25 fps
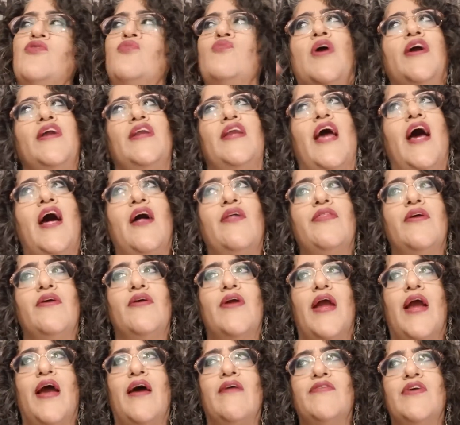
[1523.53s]
And right now
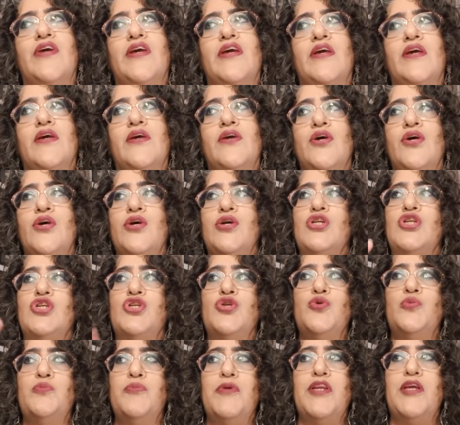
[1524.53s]
they're having
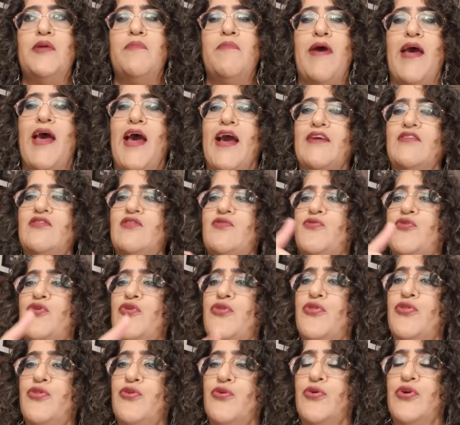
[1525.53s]
two mini packs for
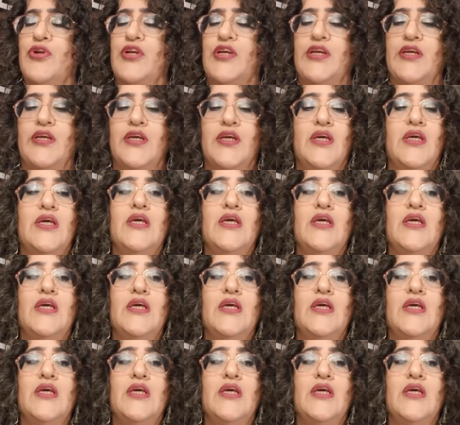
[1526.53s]
$30.